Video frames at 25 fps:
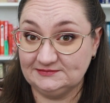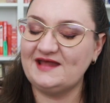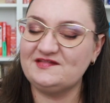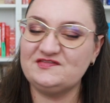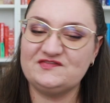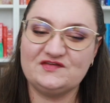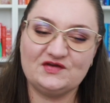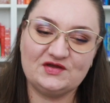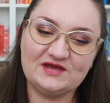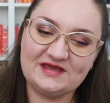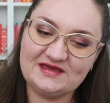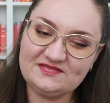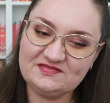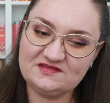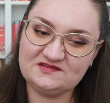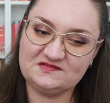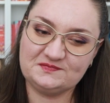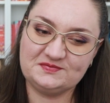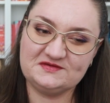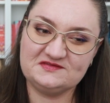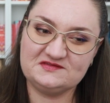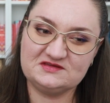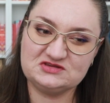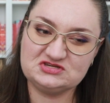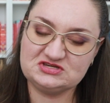And so in this
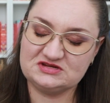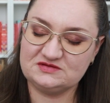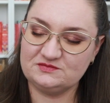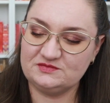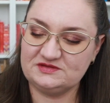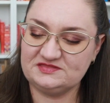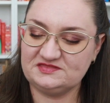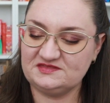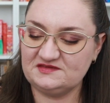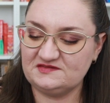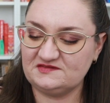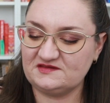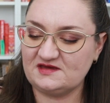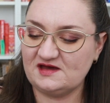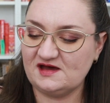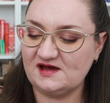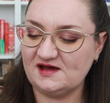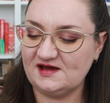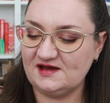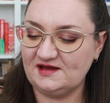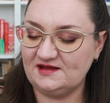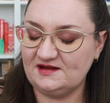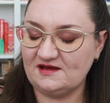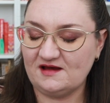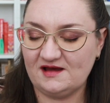position and with this
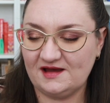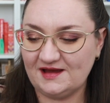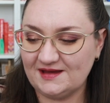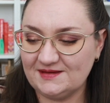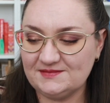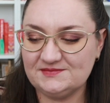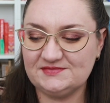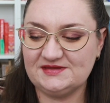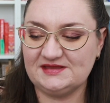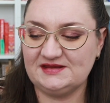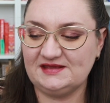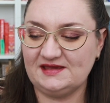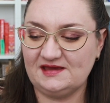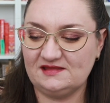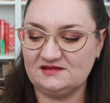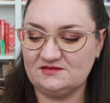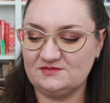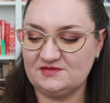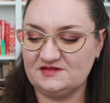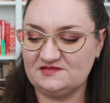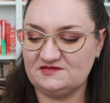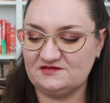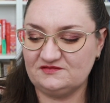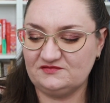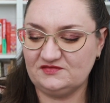card, I'm getting
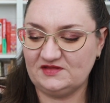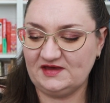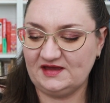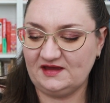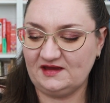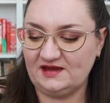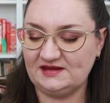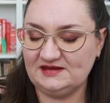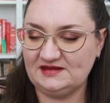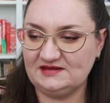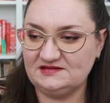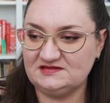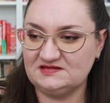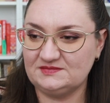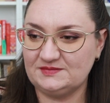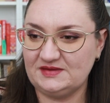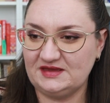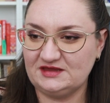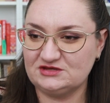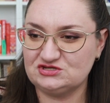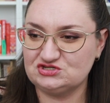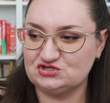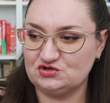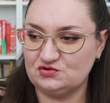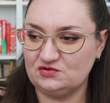elements of like I need to
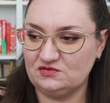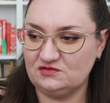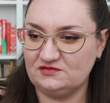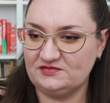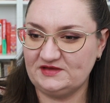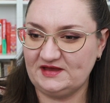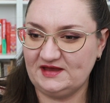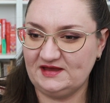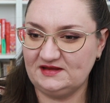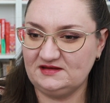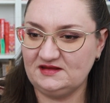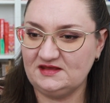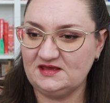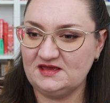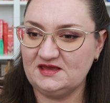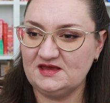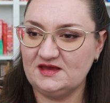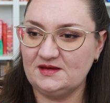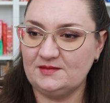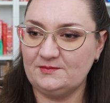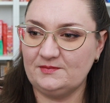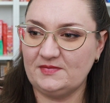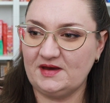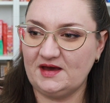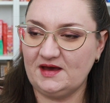make sure that
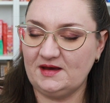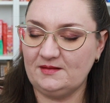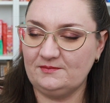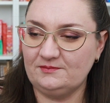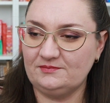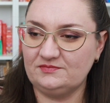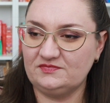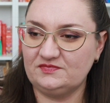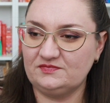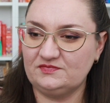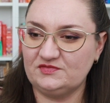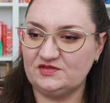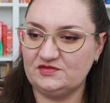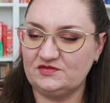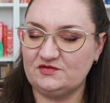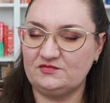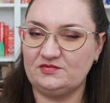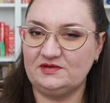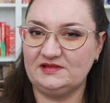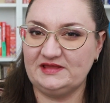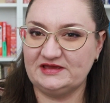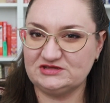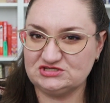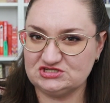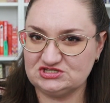the
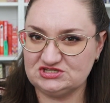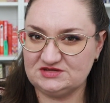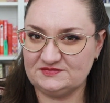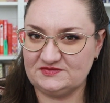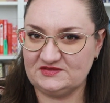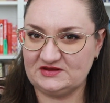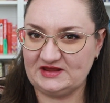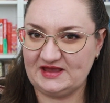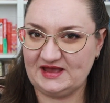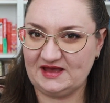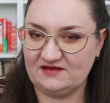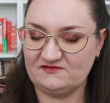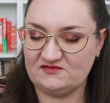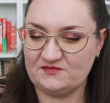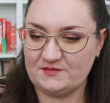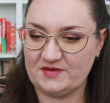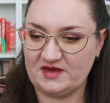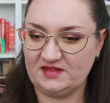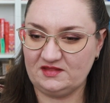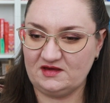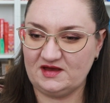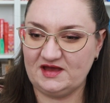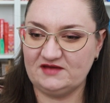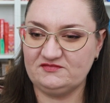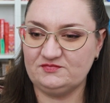relationships that I have in my
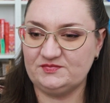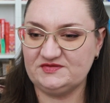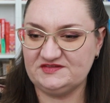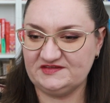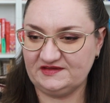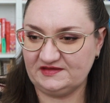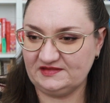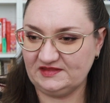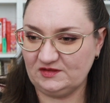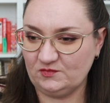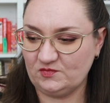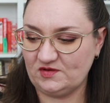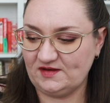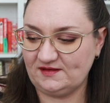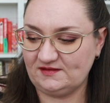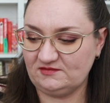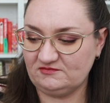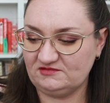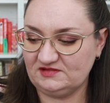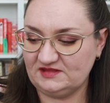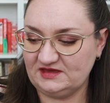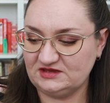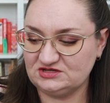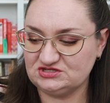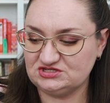life, particularly working
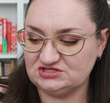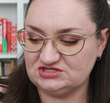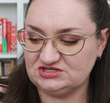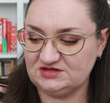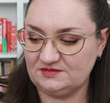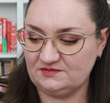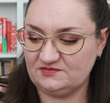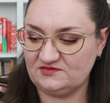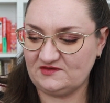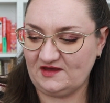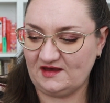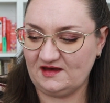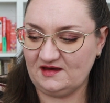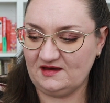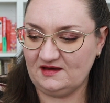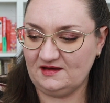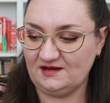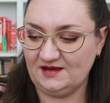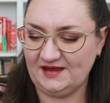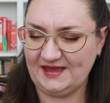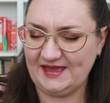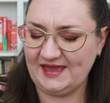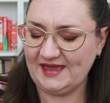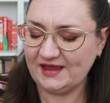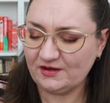relationships,
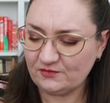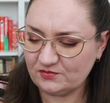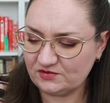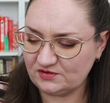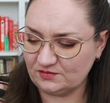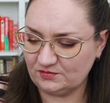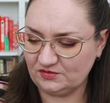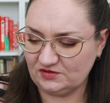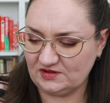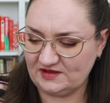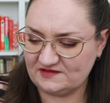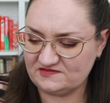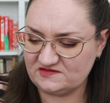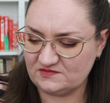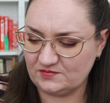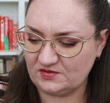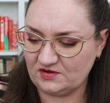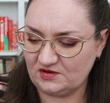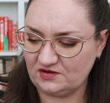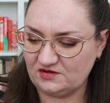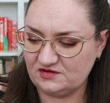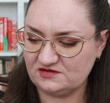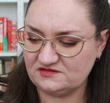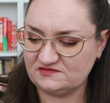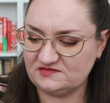are equitable, I
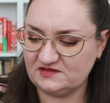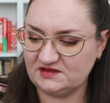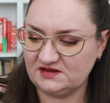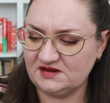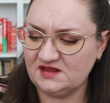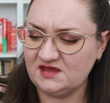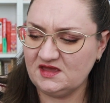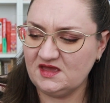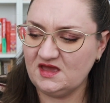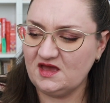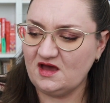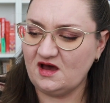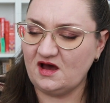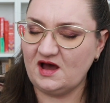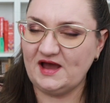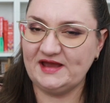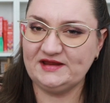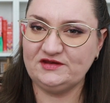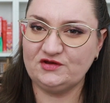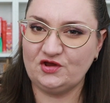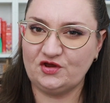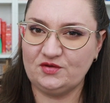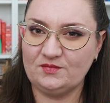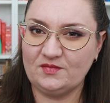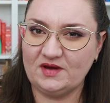suppose, that I
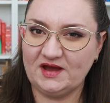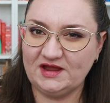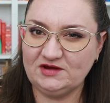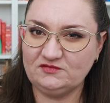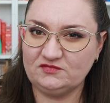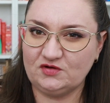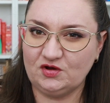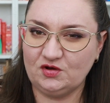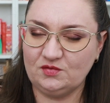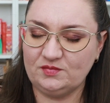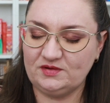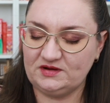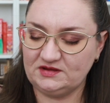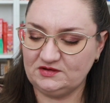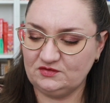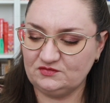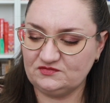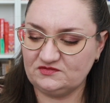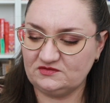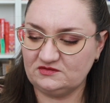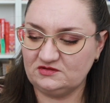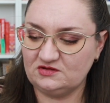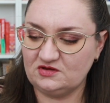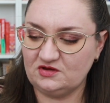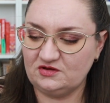know my role, but I
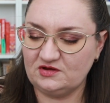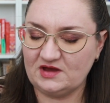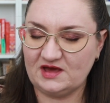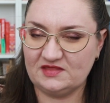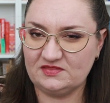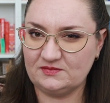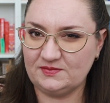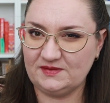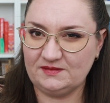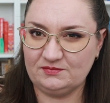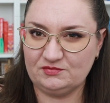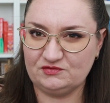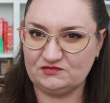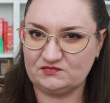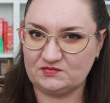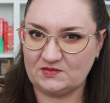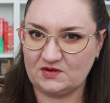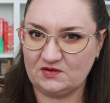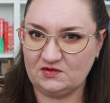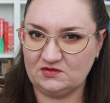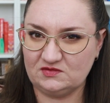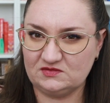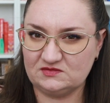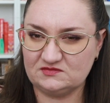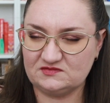also know other people's
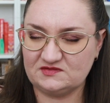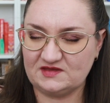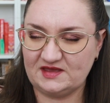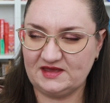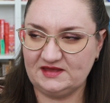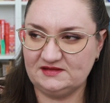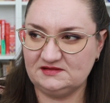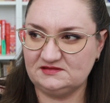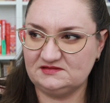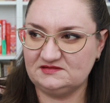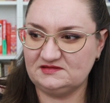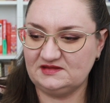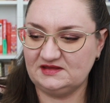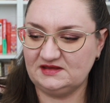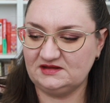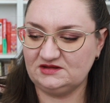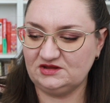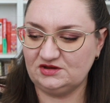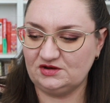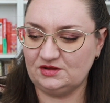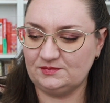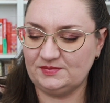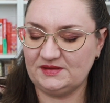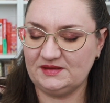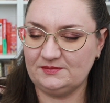roles, and that, you
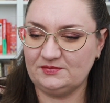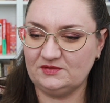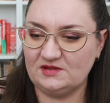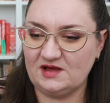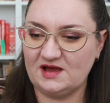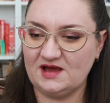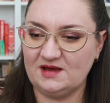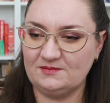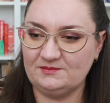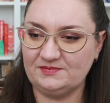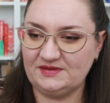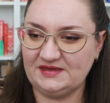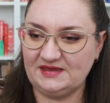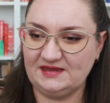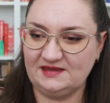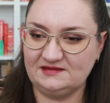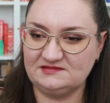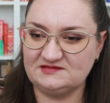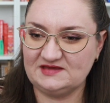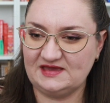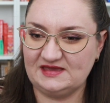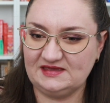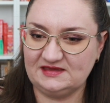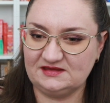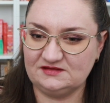know, people aren't being
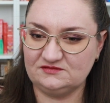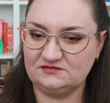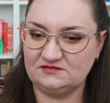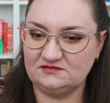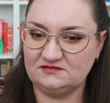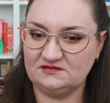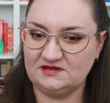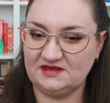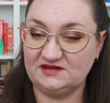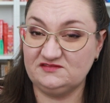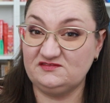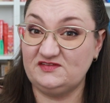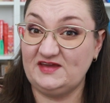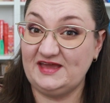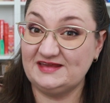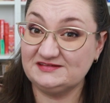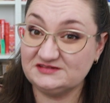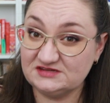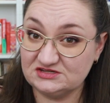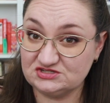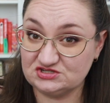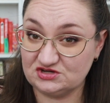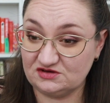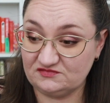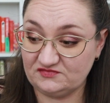taken
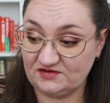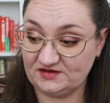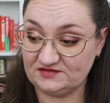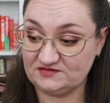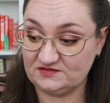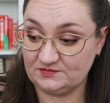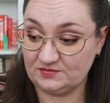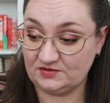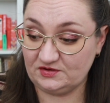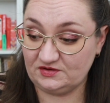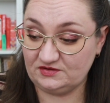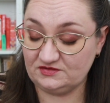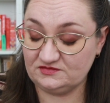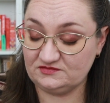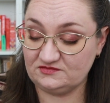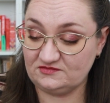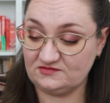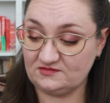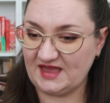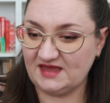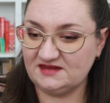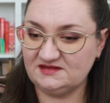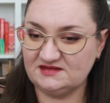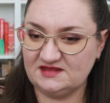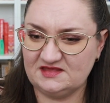advantage of, I suppose,
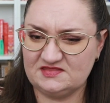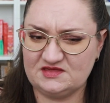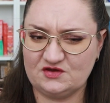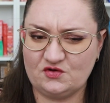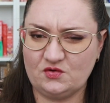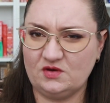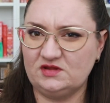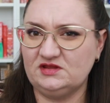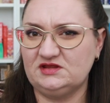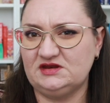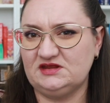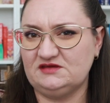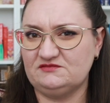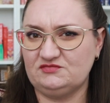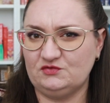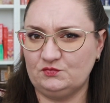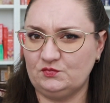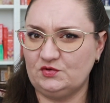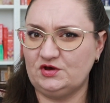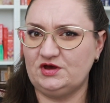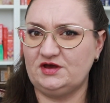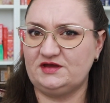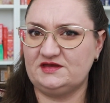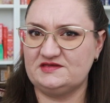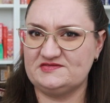and that the quality of the
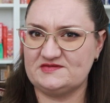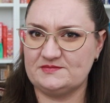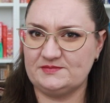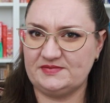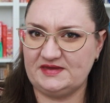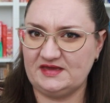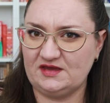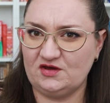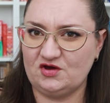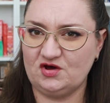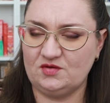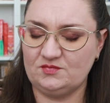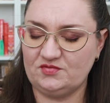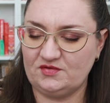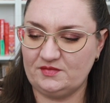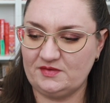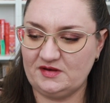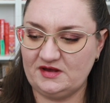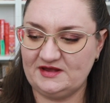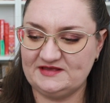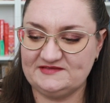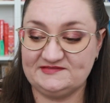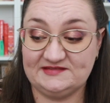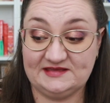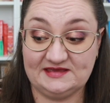work isn't being
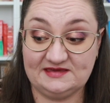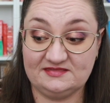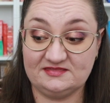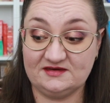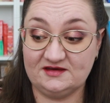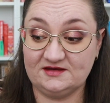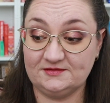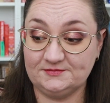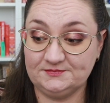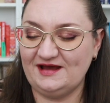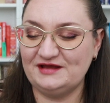compromised either.